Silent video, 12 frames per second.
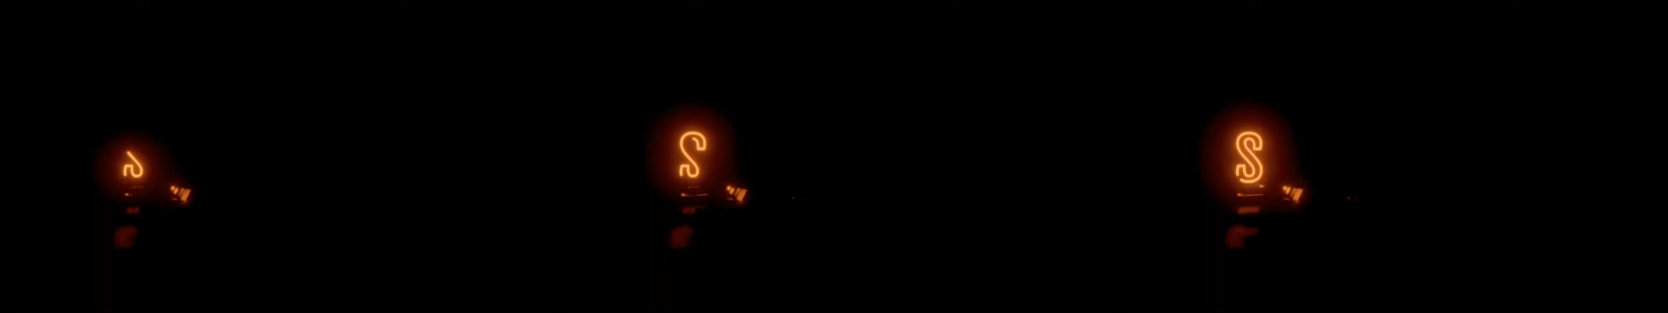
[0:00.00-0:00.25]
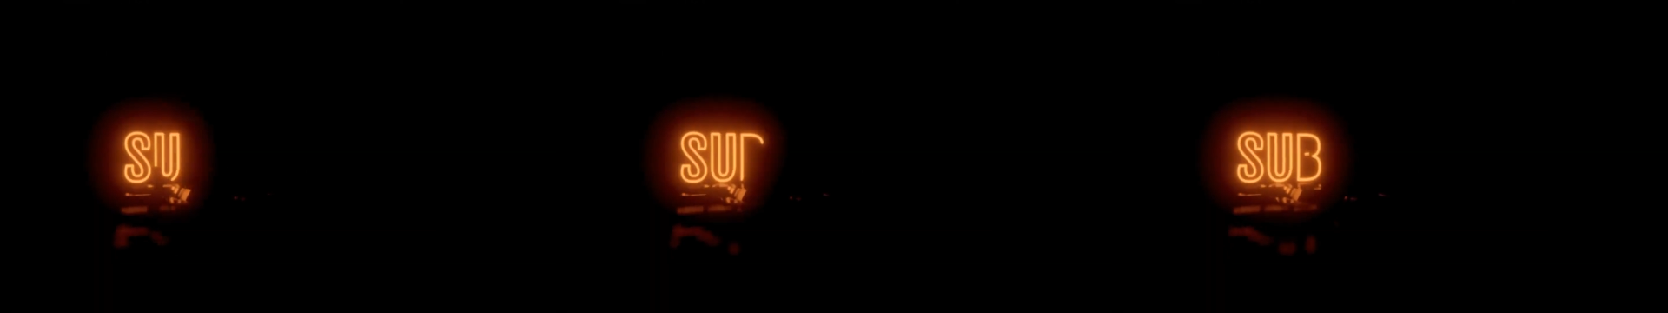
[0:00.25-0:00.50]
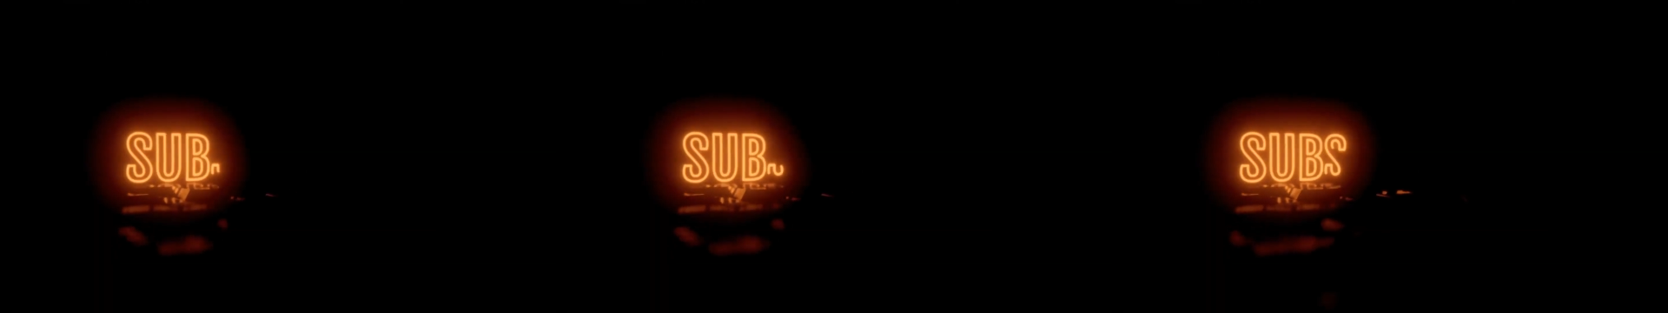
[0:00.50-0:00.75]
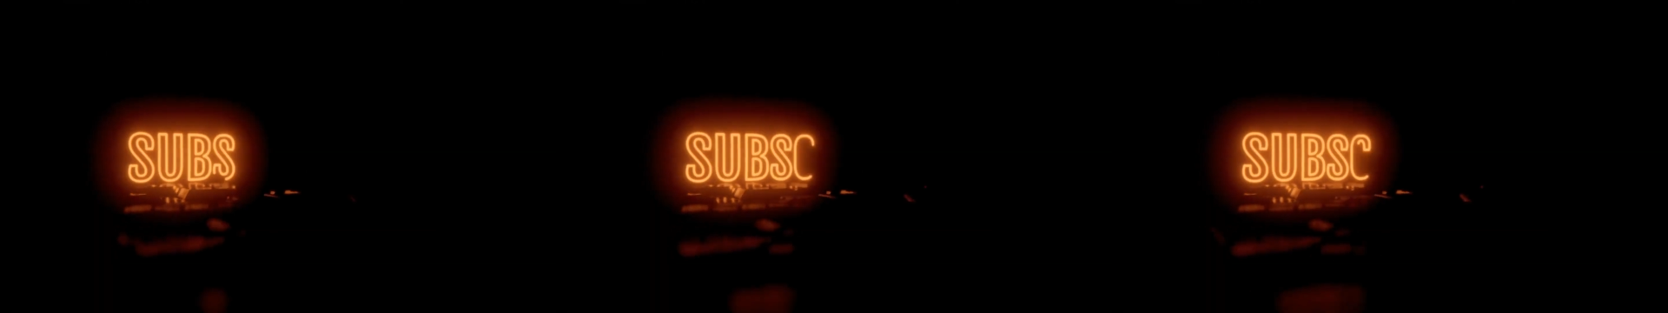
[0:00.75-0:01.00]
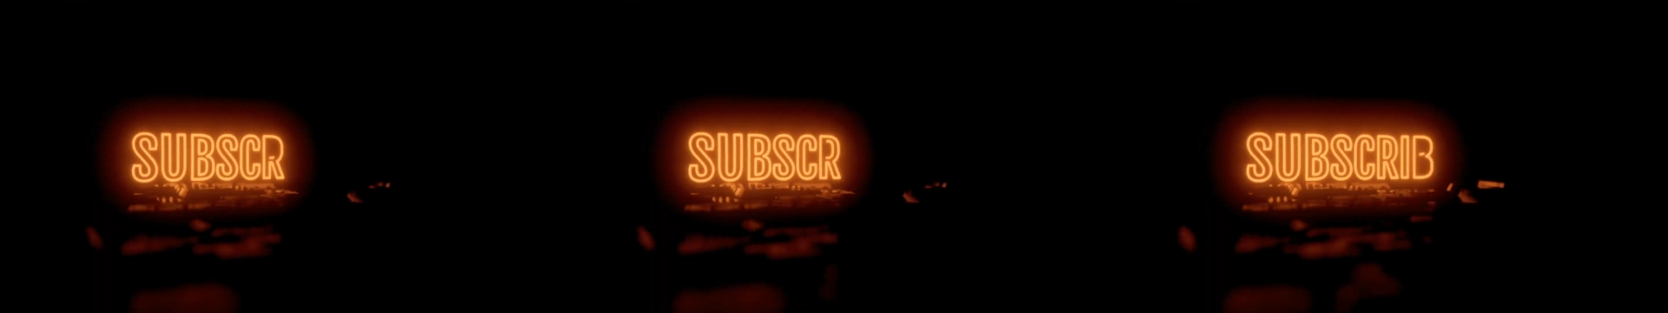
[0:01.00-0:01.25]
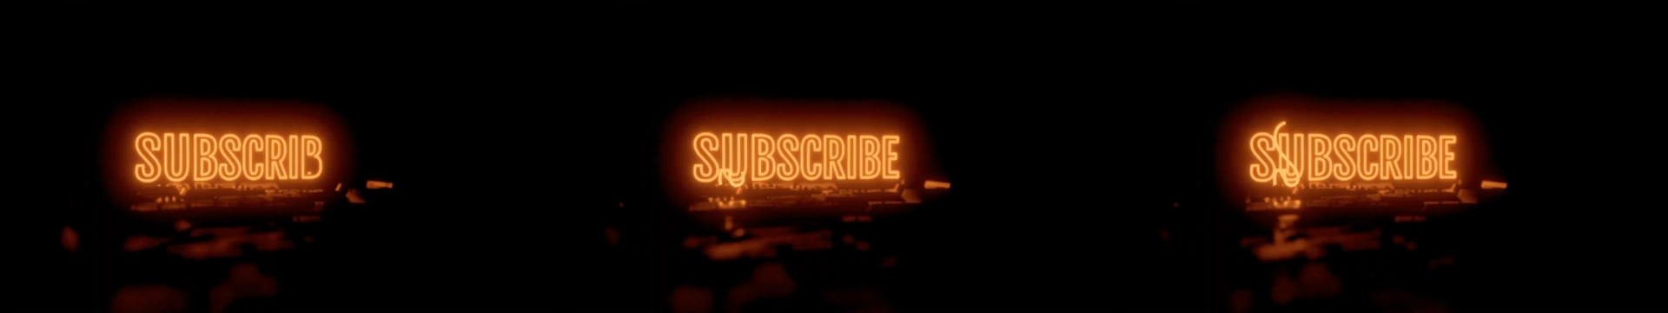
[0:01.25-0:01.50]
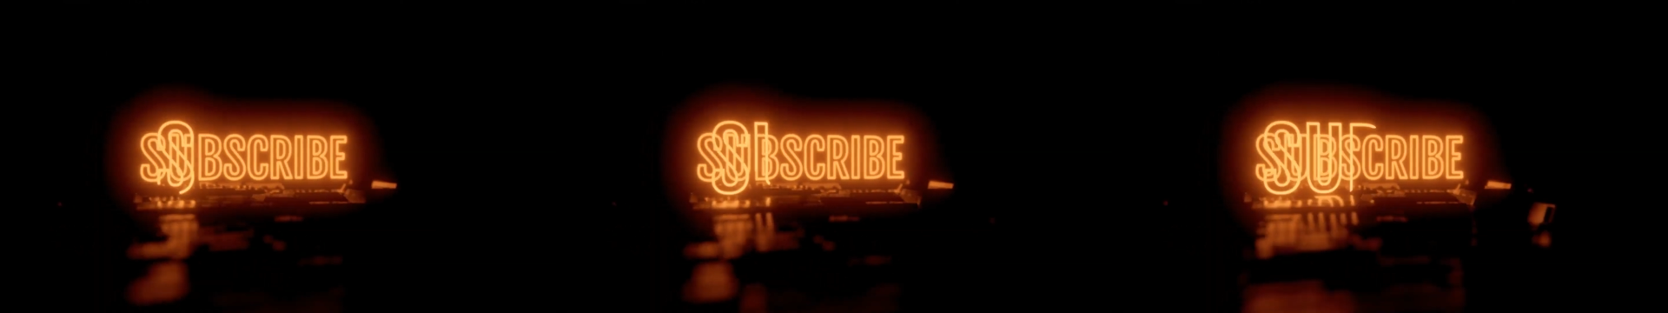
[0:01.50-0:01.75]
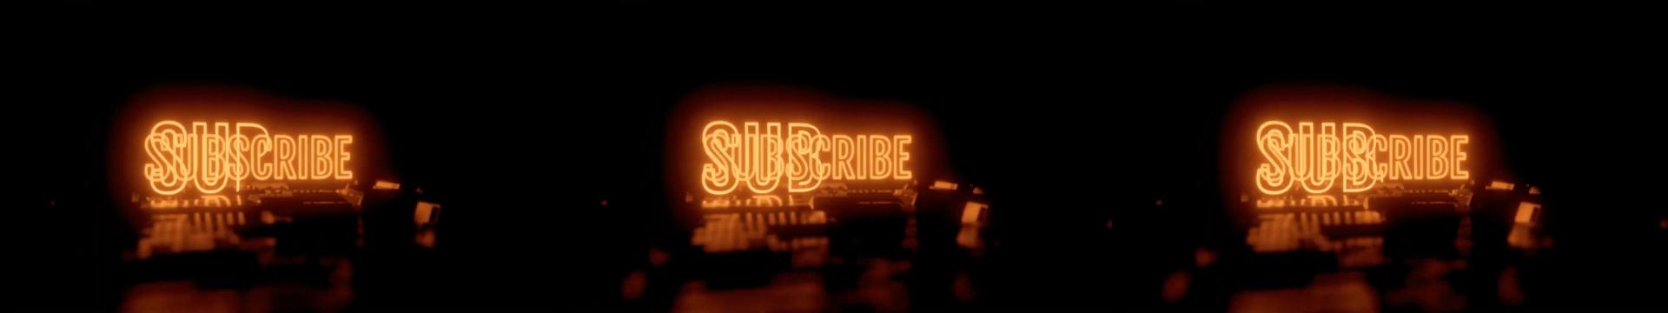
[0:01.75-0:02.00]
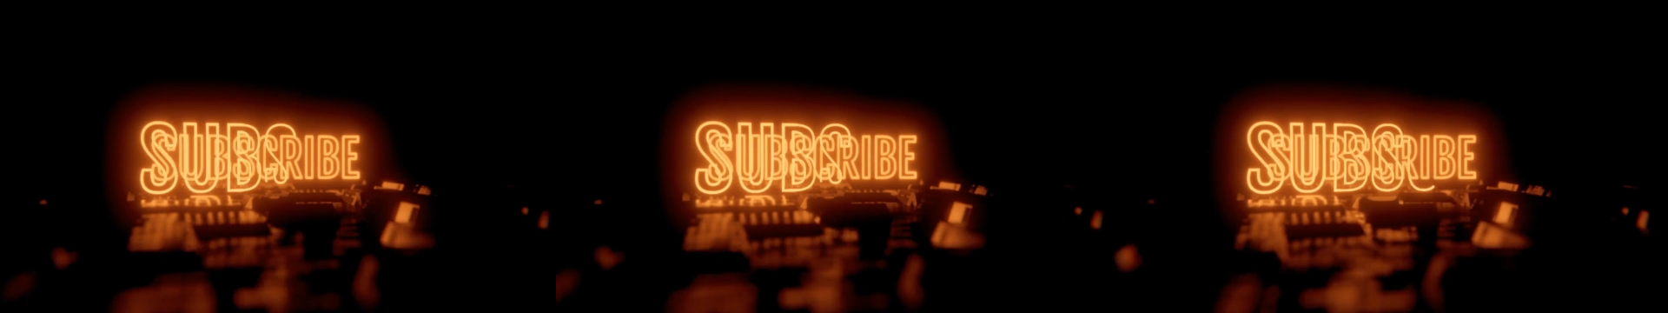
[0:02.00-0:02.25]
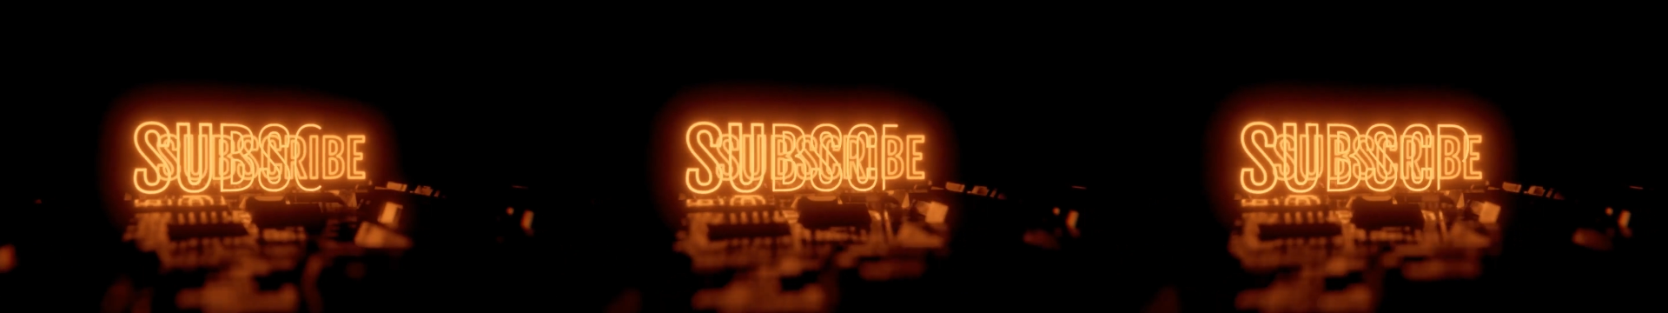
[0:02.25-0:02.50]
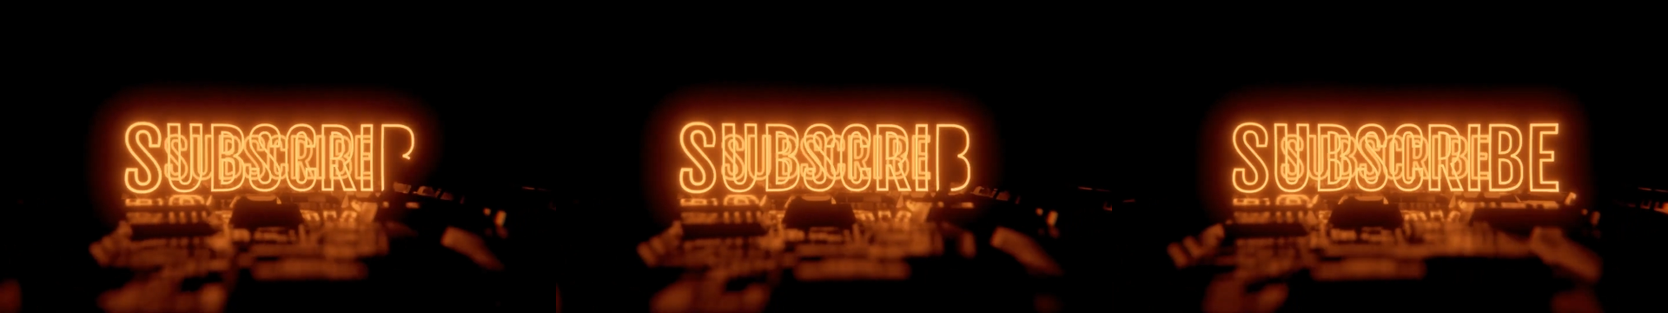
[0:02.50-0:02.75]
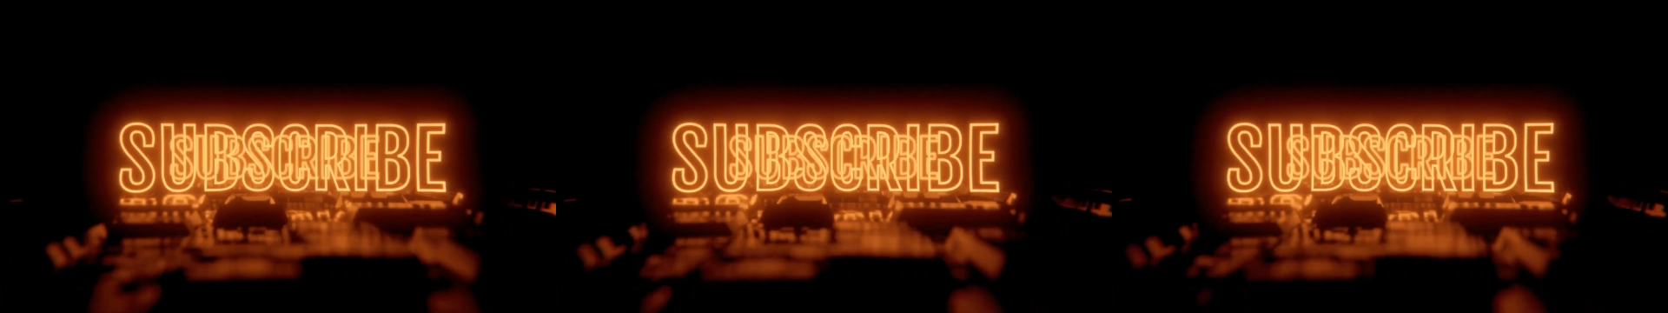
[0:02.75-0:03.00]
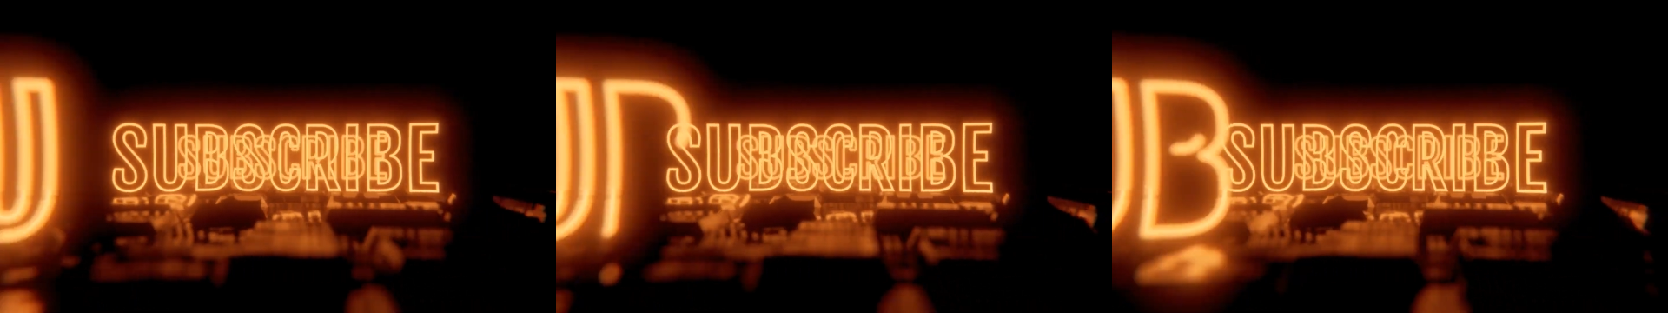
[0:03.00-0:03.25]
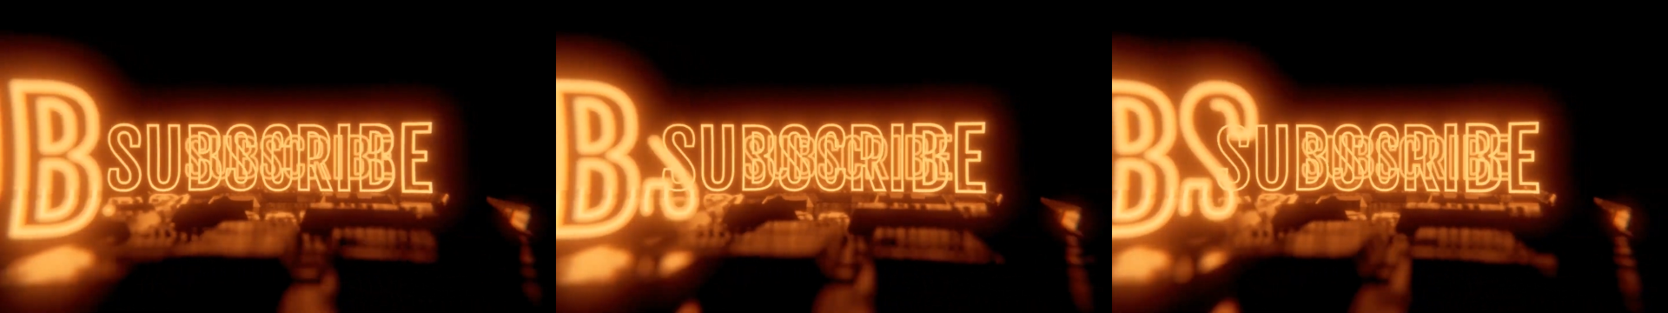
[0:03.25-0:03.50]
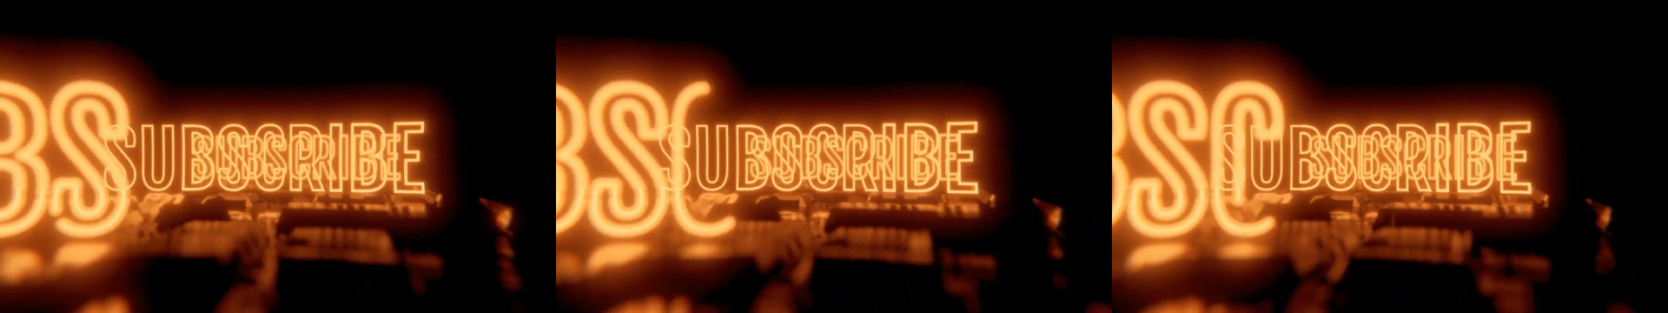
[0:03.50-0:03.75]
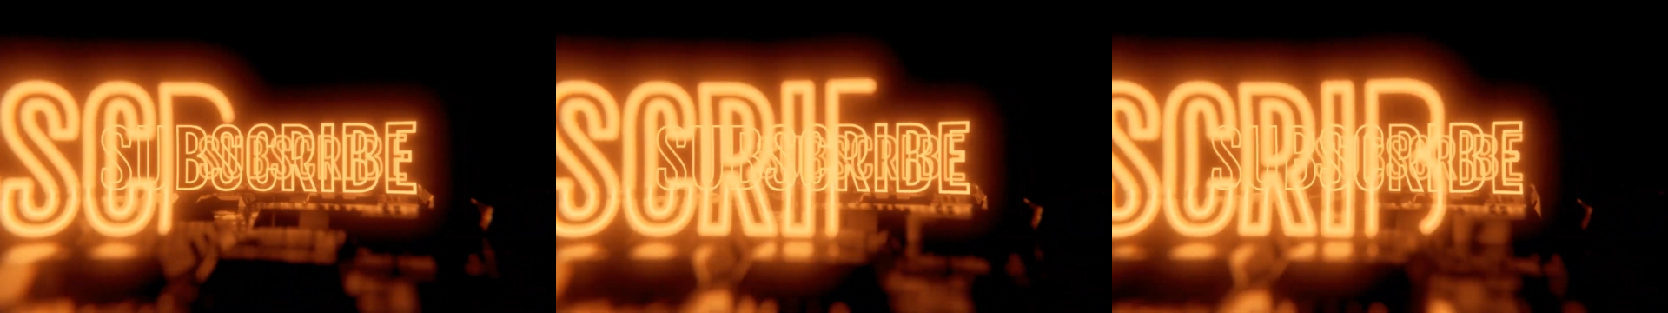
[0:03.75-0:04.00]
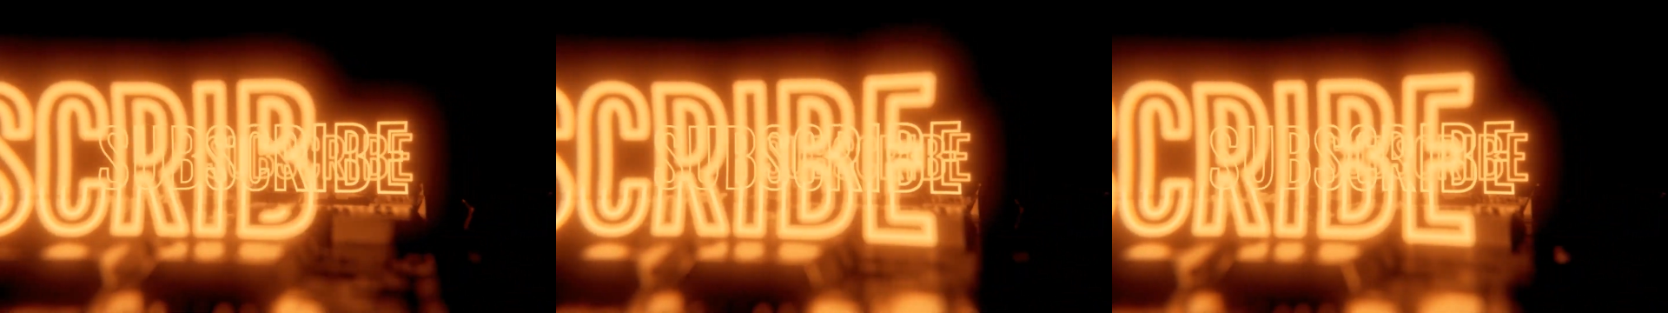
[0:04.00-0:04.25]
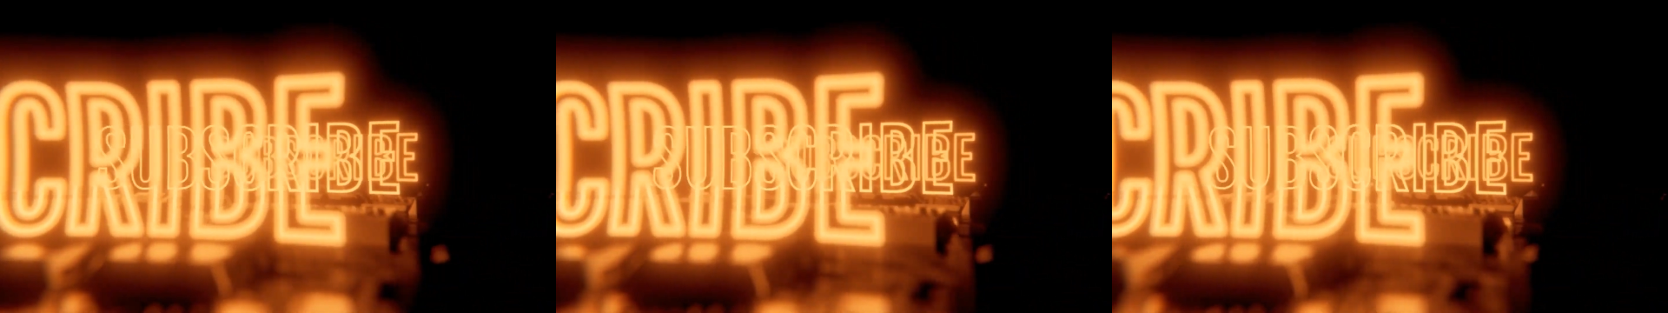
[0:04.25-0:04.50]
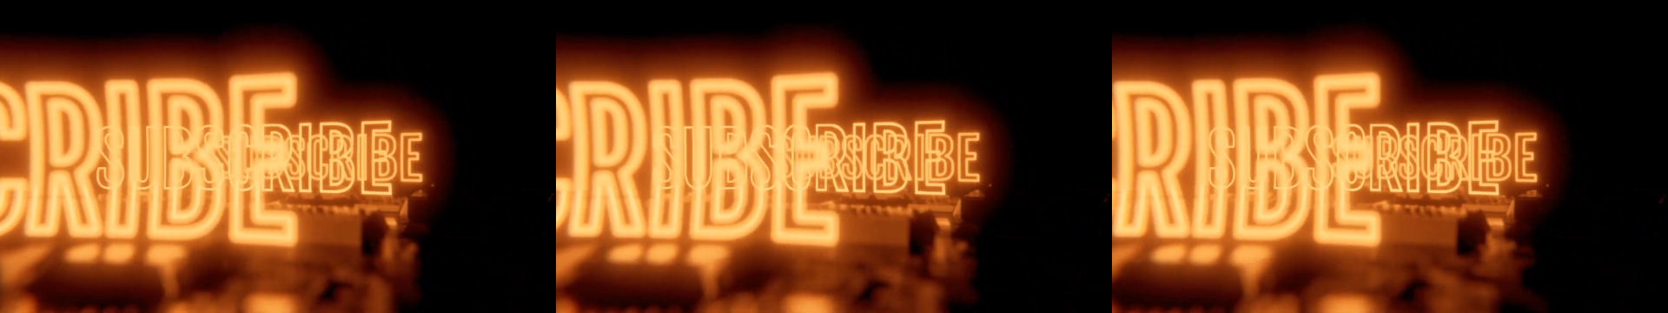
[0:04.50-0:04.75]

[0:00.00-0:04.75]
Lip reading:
Nobody's mouth can be seen.